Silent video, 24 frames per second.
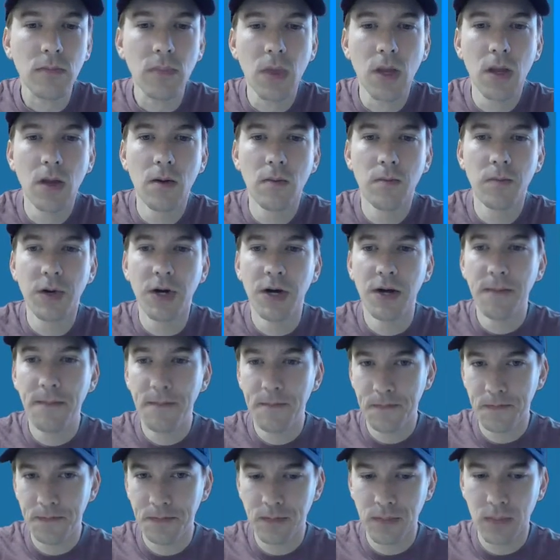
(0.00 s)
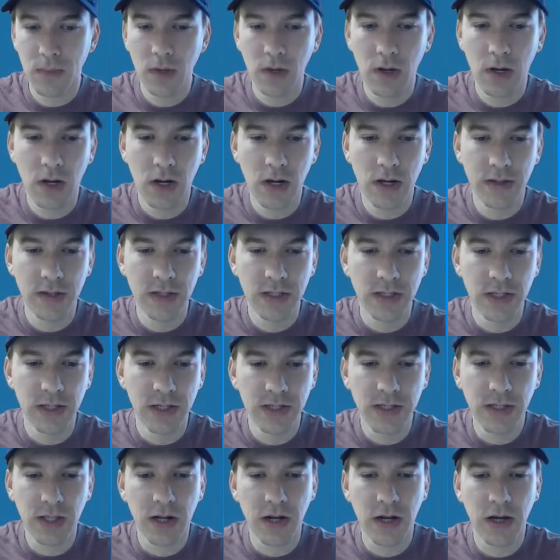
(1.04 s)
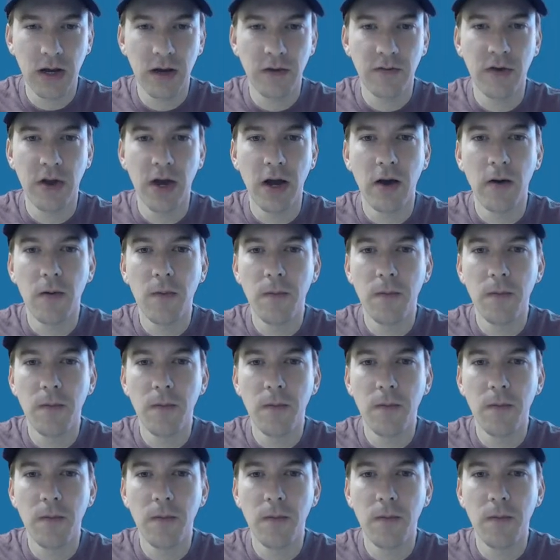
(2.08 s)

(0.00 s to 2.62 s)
But this list that I have now